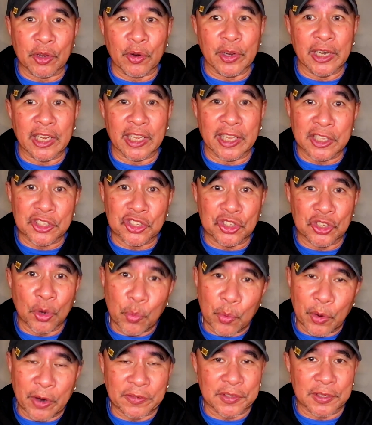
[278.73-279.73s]
And it gets so
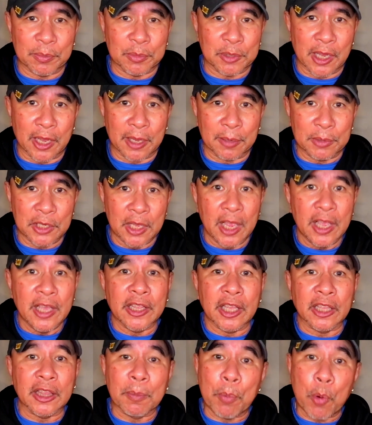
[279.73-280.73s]
rough sometimes
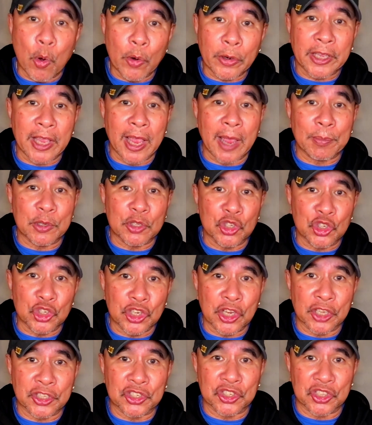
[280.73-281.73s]
that the port captain
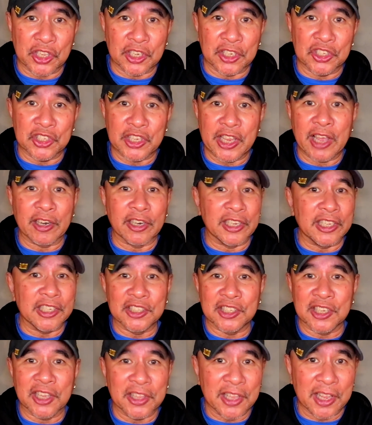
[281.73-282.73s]
shuts things down. And he's
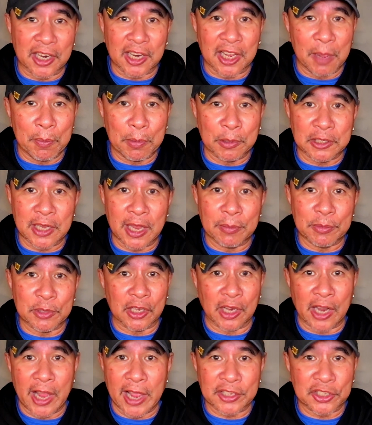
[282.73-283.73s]
done that a couple times in the
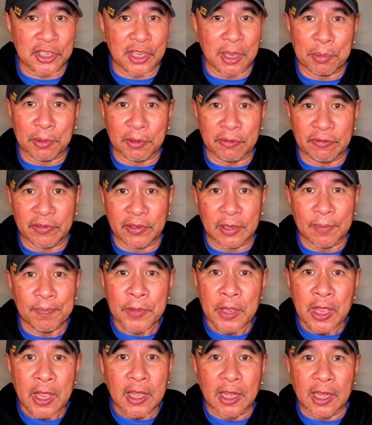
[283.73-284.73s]
last couple
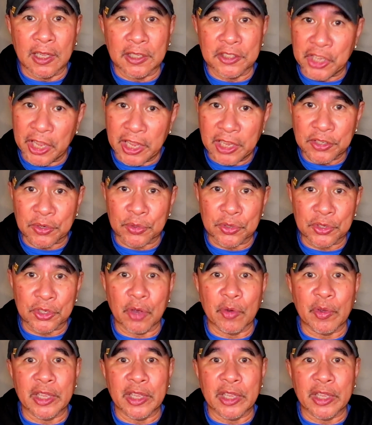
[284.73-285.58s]
of days or so.